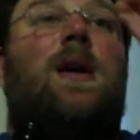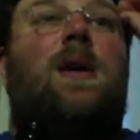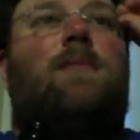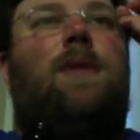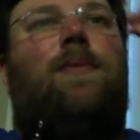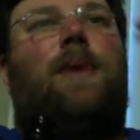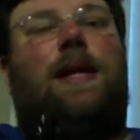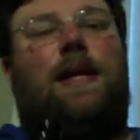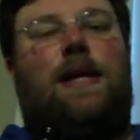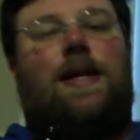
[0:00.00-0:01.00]
But they
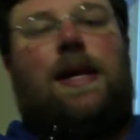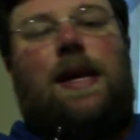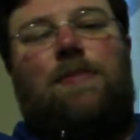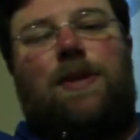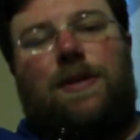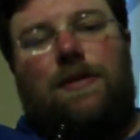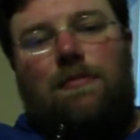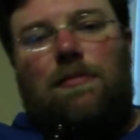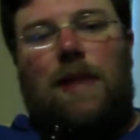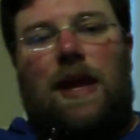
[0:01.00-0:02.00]
really need to keep just
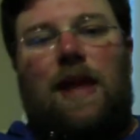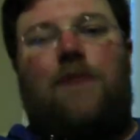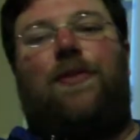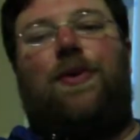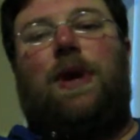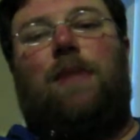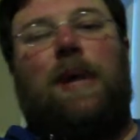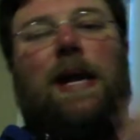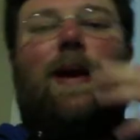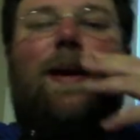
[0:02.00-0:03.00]
info
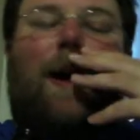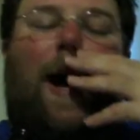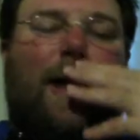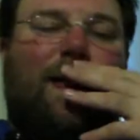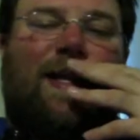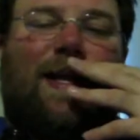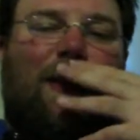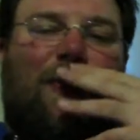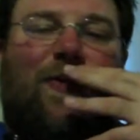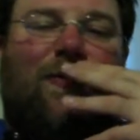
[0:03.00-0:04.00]
dumping constantly
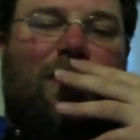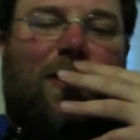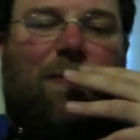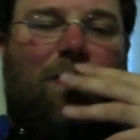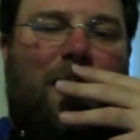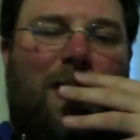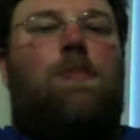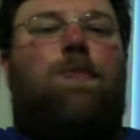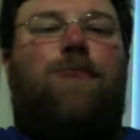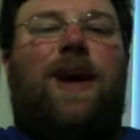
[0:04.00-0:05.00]
through the film.
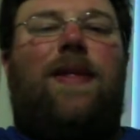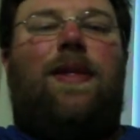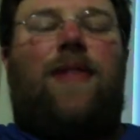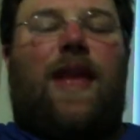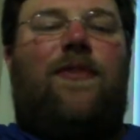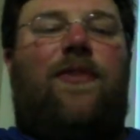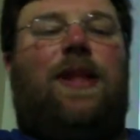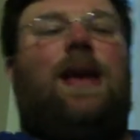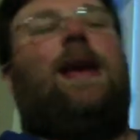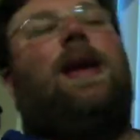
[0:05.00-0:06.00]
But
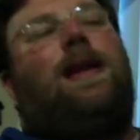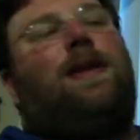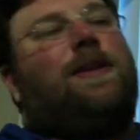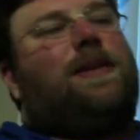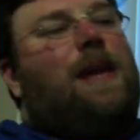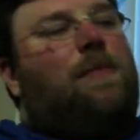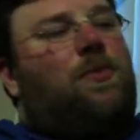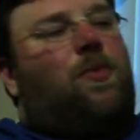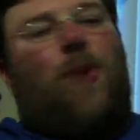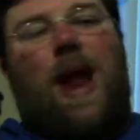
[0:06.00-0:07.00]
thankfully, it just keeps
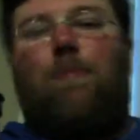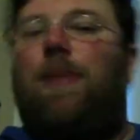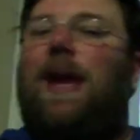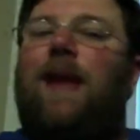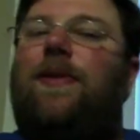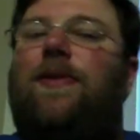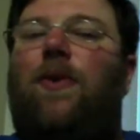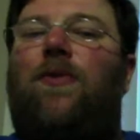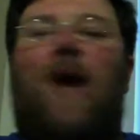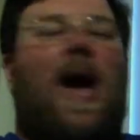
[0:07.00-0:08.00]
ramping it so
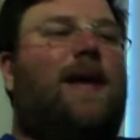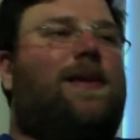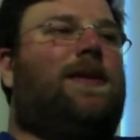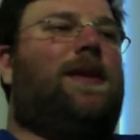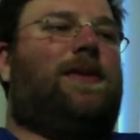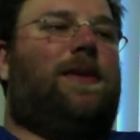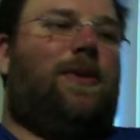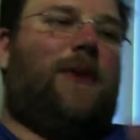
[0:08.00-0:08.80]
fast that you